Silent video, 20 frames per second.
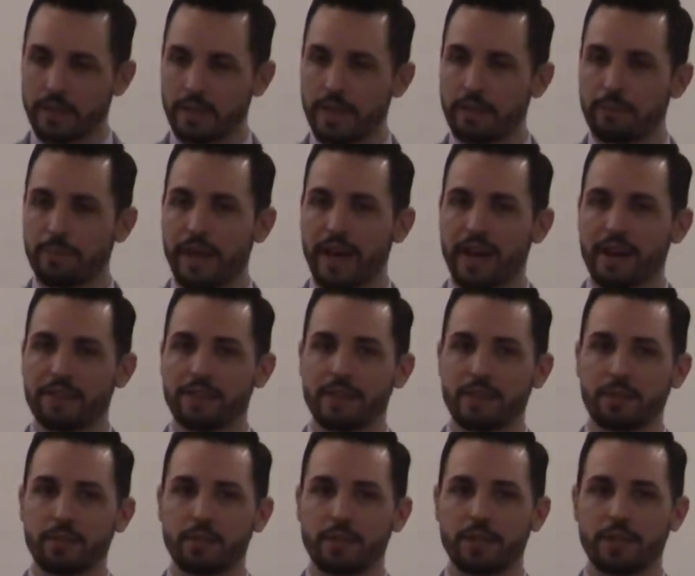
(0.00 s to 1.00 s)
That path
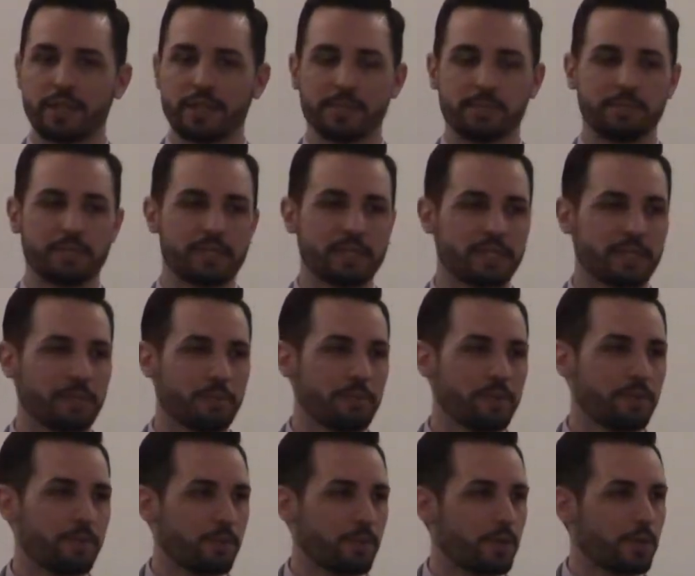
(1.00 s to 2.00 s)
that, we, that has been set
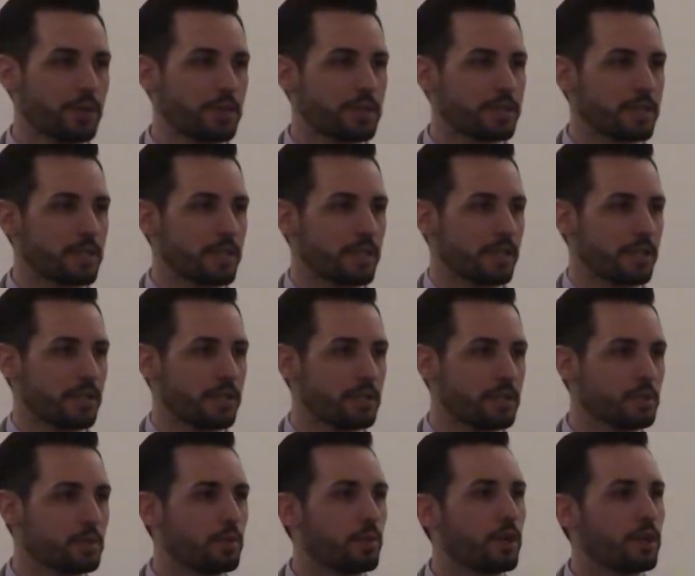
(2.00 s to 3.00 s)
before us,
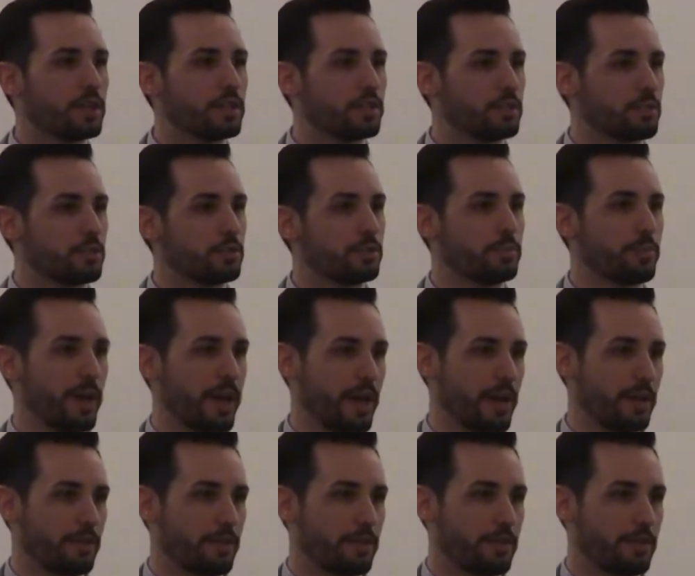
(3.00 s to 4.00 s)
there is one true
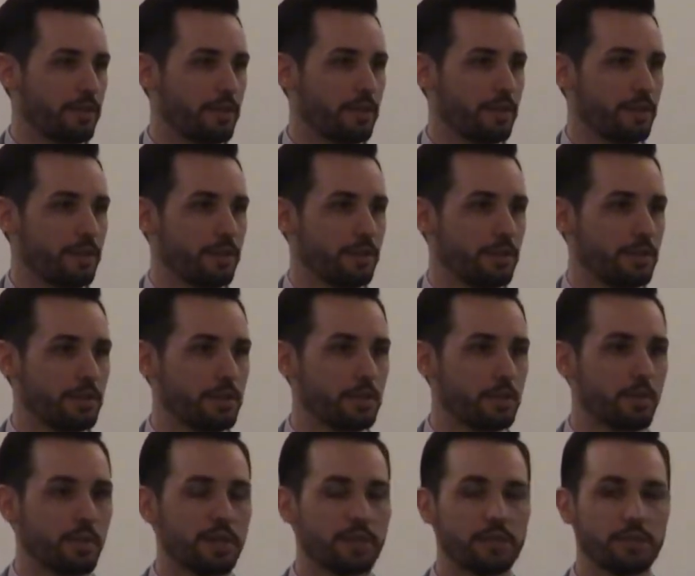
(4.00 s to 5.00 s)
path. There
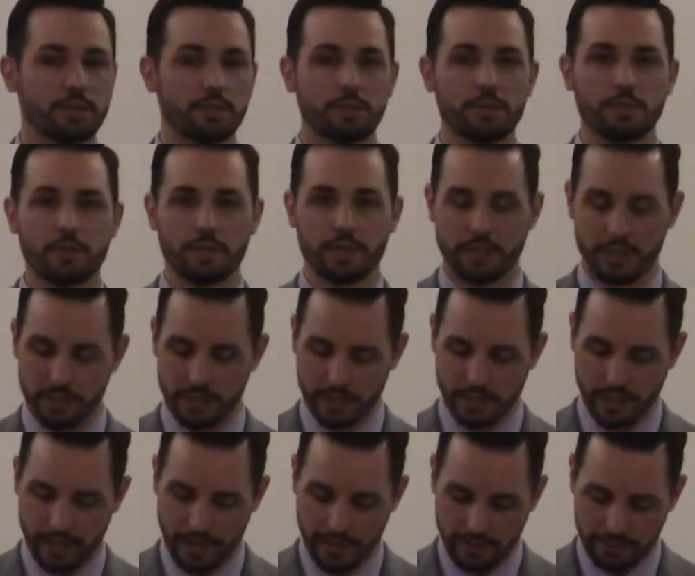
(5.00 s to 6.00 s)
is one truth in
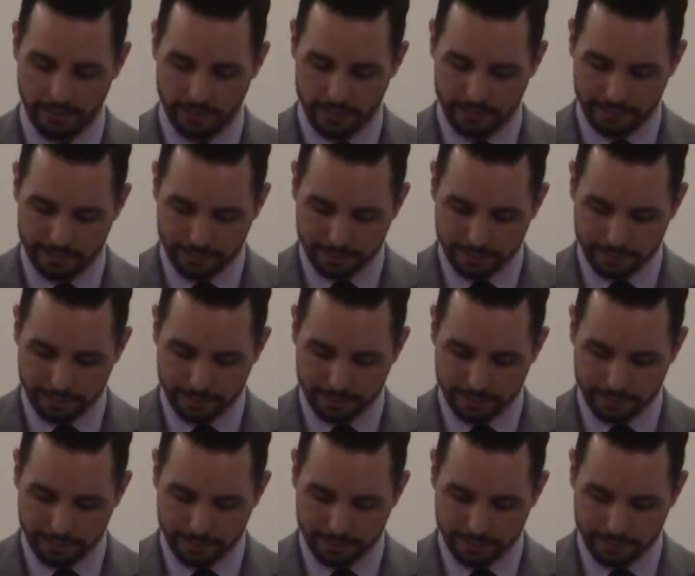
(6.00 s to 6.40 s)
this life.